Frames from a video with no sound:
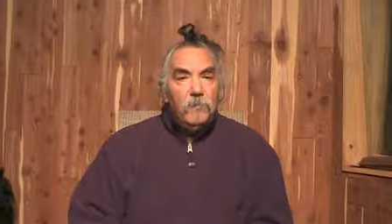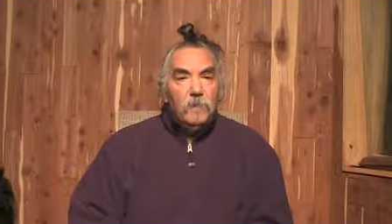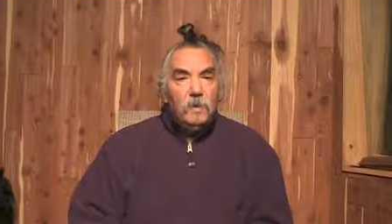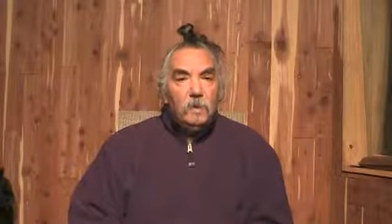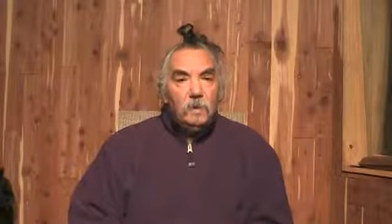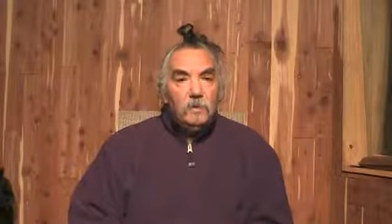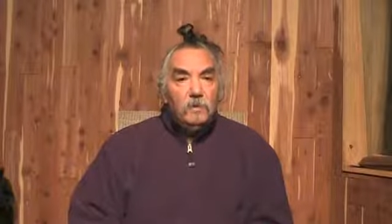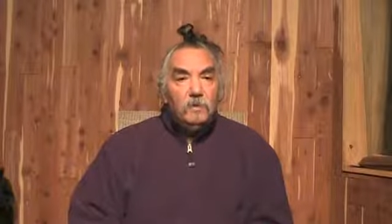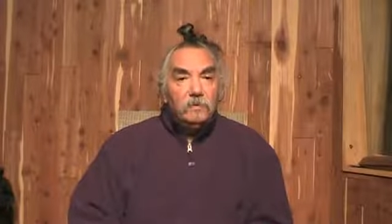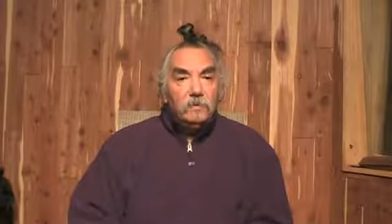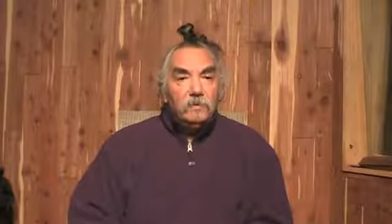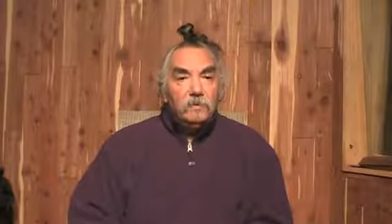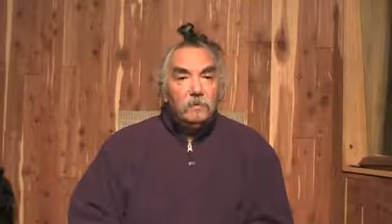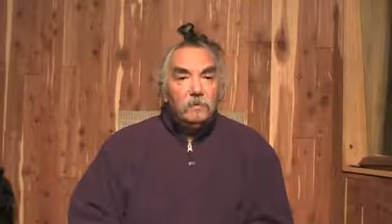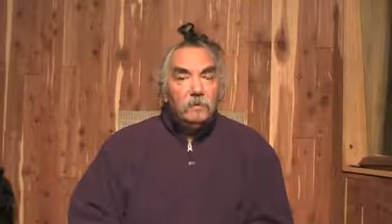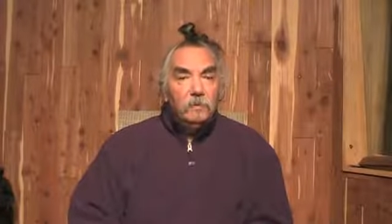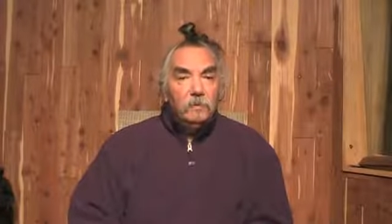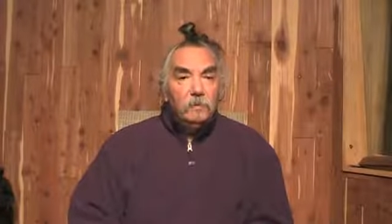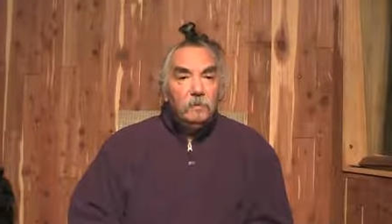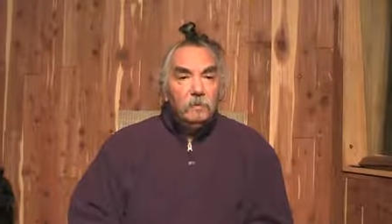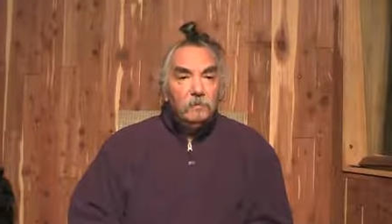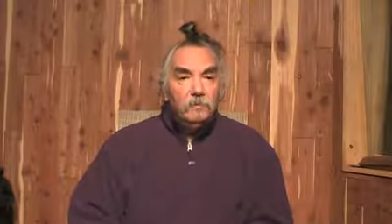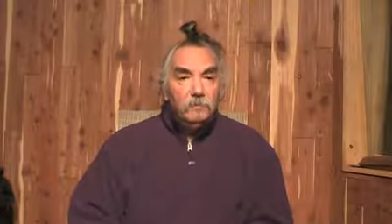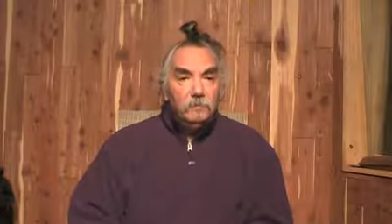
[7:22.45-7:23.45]
And this is
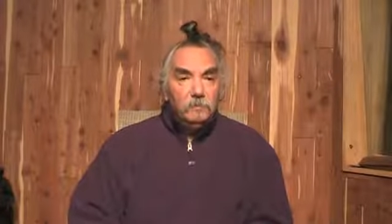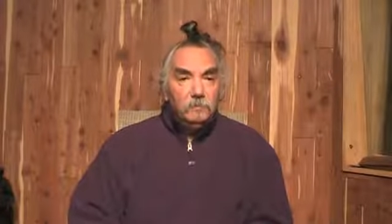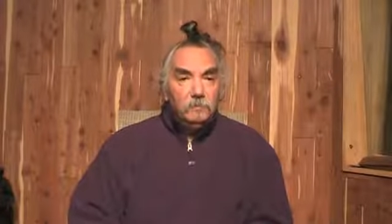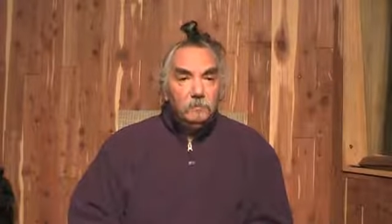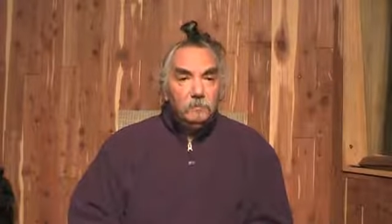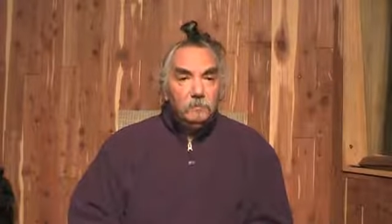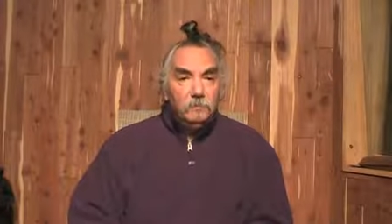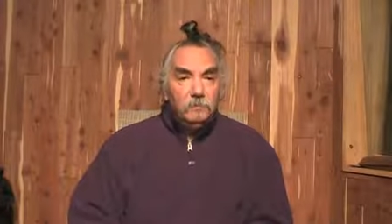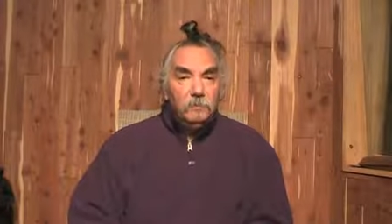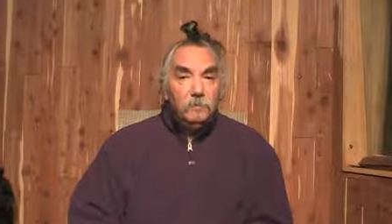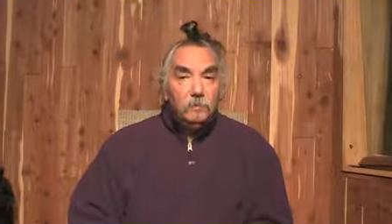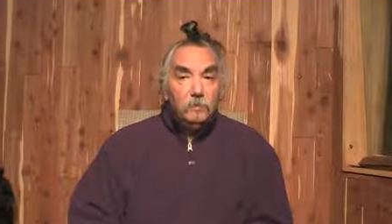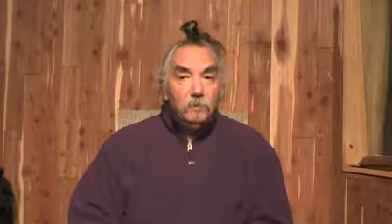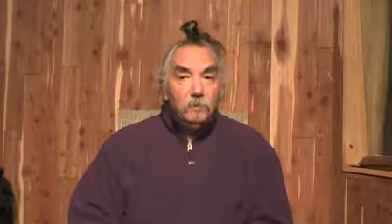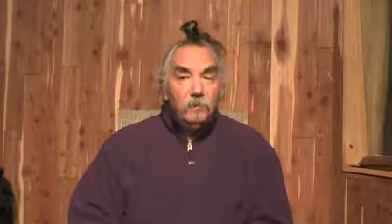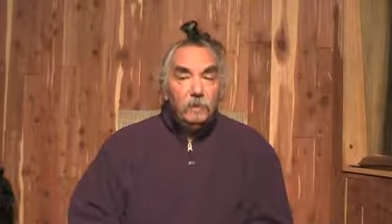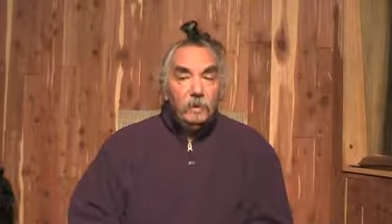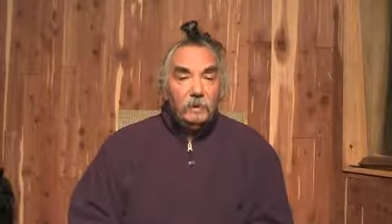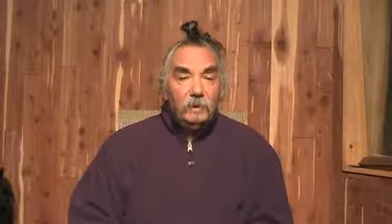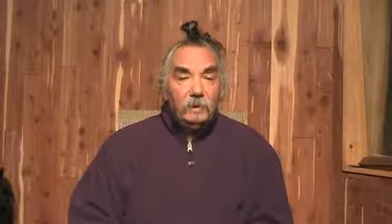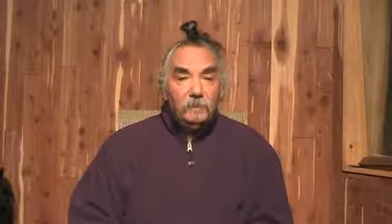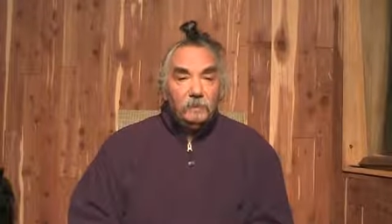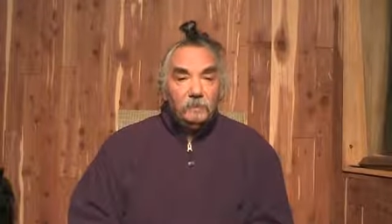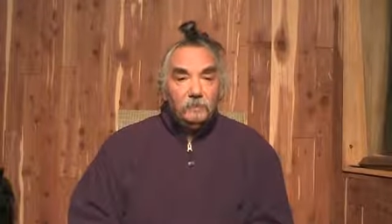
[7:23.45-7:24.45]
important. It's good
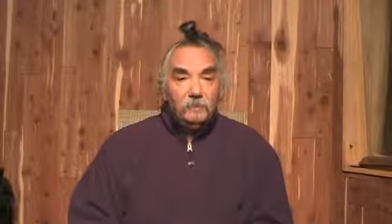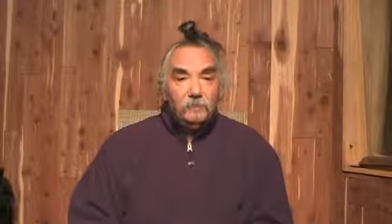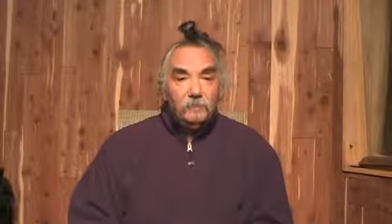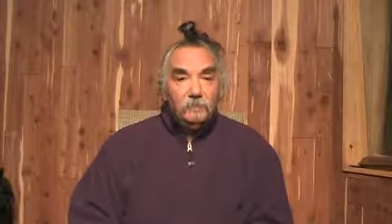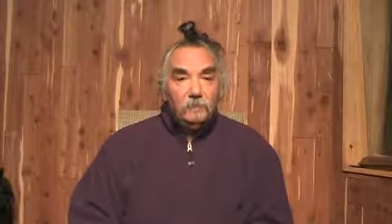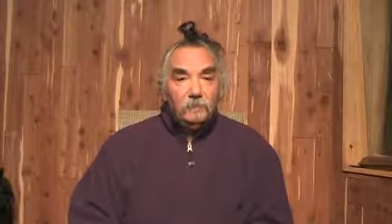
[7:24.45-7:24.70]
practice.